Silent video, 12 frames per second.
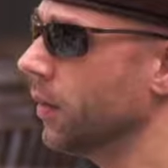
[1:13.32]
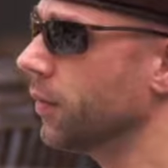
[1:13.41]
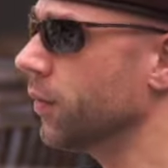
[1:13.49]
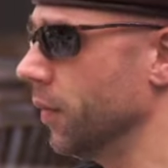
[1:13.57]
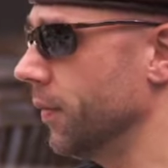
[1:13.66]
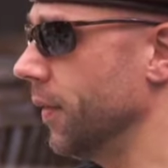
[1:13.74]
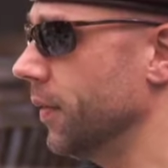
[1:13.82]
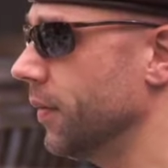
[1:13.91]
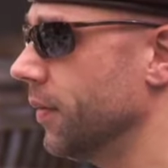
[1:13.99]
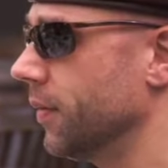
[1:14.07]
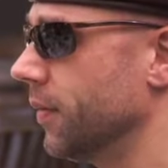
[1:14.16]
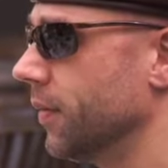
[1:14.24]
a
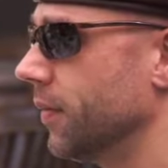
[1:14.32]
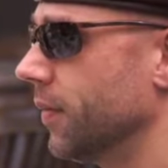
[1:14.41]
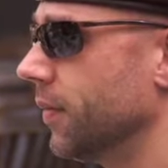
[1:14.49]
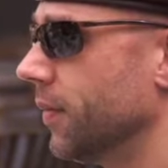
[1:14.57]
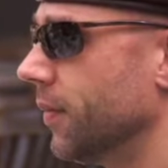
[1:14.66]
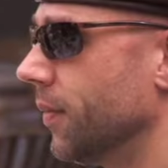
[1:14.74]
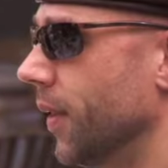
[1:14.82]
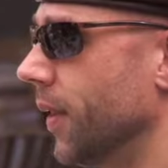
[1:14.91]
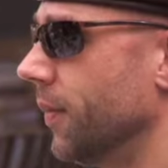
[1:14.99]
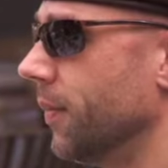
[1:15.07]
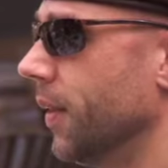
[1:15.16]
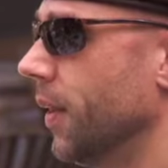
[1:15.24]
service,
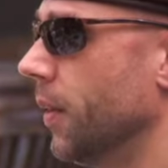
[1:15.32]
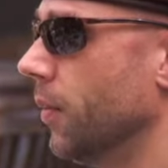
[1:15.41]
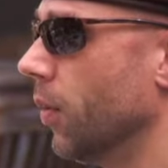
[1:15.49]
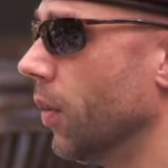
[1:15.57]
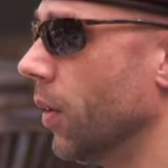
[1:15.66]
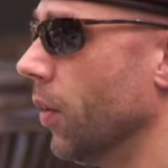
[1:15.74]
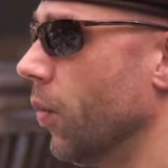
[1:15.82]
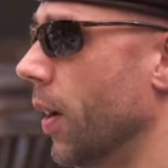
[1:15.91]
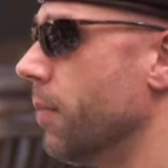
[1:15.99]
right? Or a